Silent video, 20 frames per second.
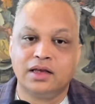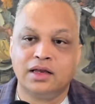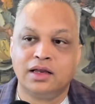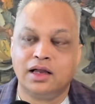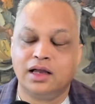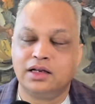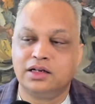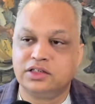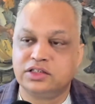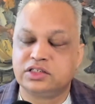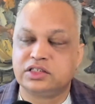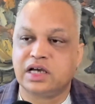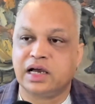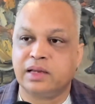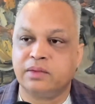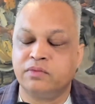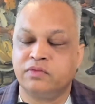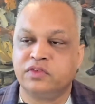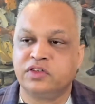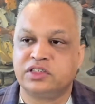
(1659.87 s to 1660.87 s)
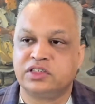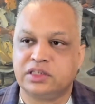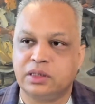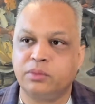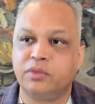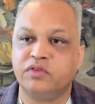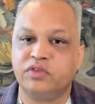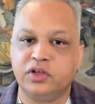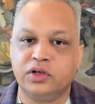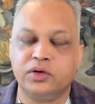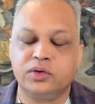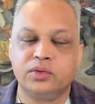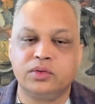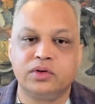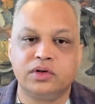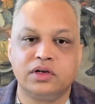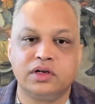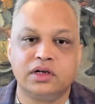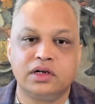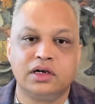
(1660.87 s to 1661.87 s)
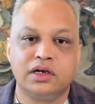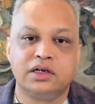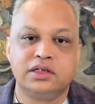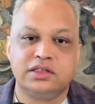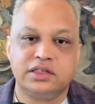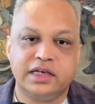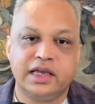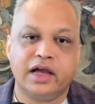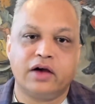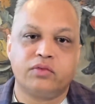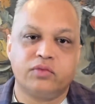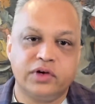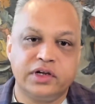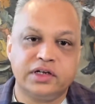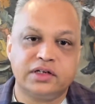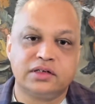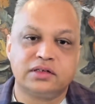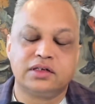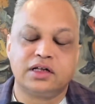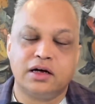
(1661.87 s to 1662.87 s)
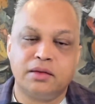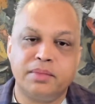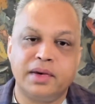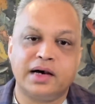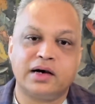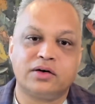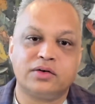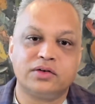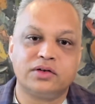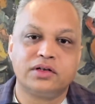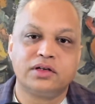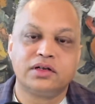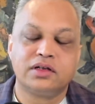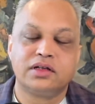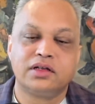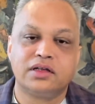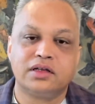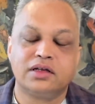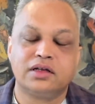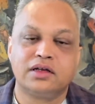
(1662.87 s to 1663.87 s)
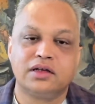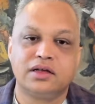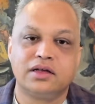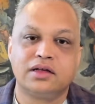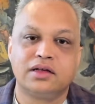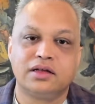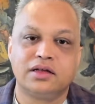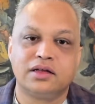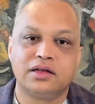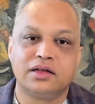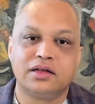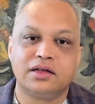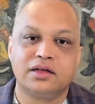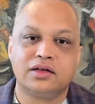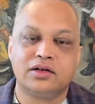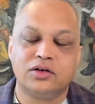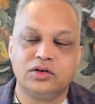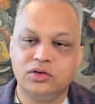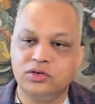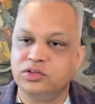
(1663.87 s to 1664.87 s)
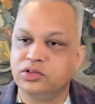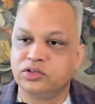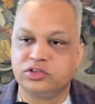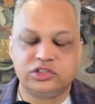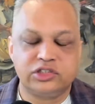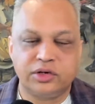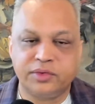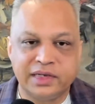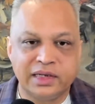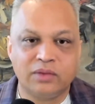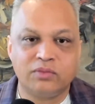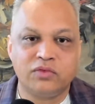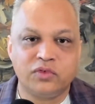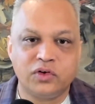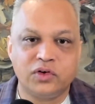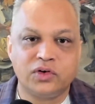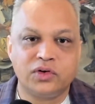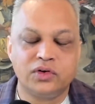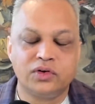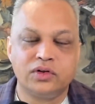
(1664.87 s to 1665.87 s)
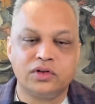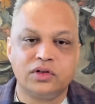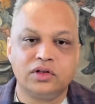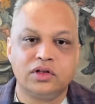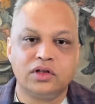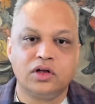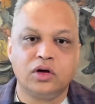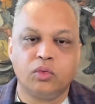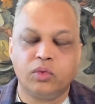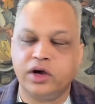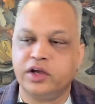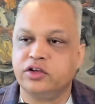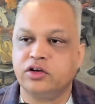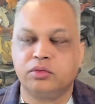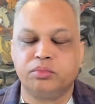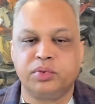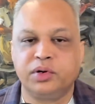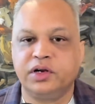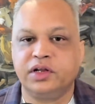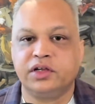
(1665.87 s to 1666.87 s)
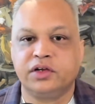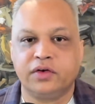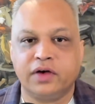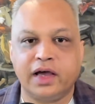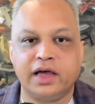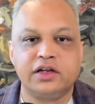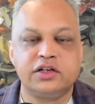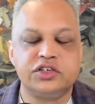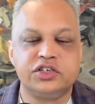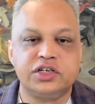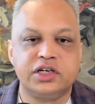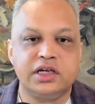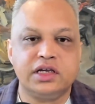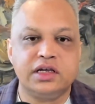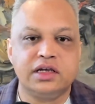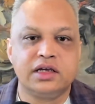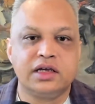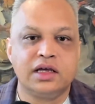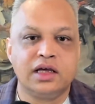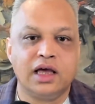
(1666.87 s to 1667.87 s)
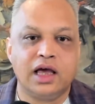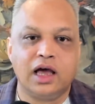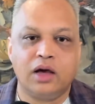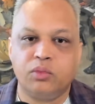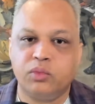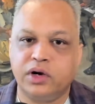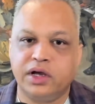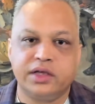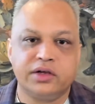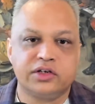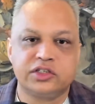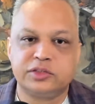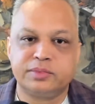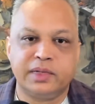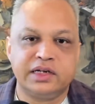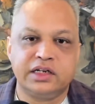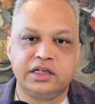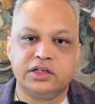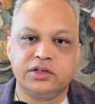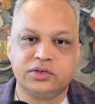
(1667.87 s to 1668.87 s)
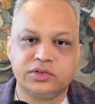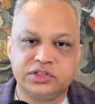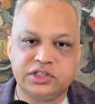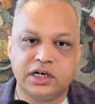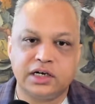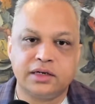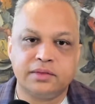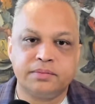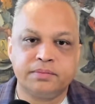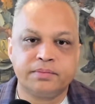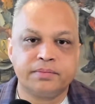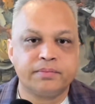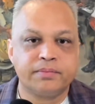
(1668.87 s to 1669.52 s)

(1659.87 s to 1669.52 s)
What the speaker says: And it's time for some of you to get real about who you're showing up for, where you're putting your energy, and where you're spending your time.